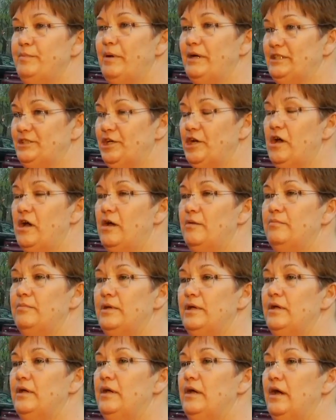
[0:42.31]
me my job
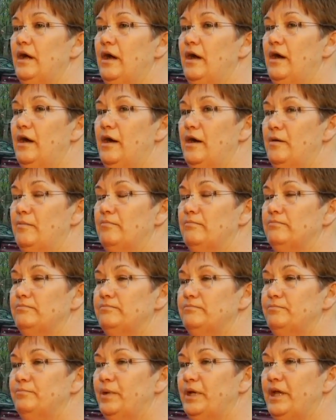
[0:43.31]

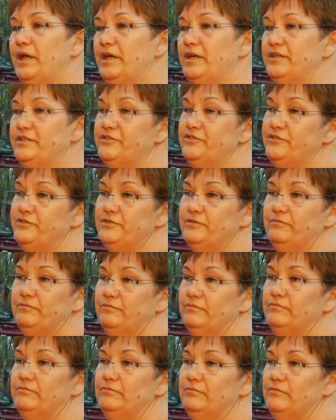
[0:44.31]
um, because
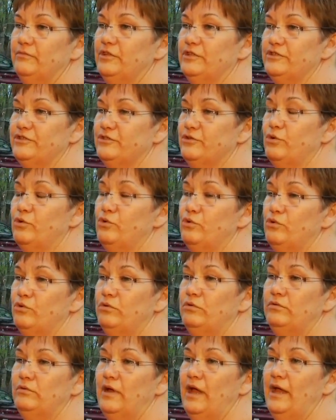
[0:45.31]
the
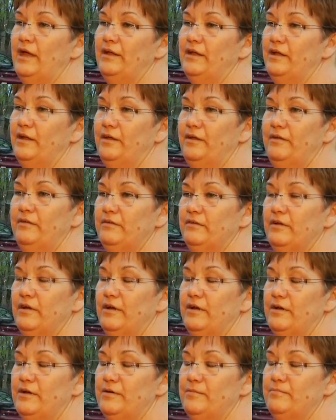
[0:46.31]
school had a
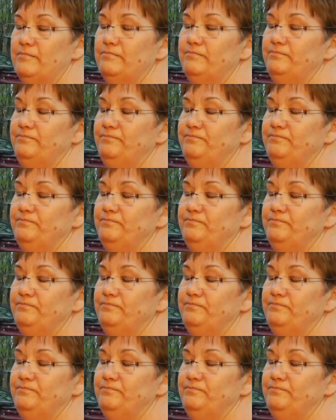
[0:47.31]
um,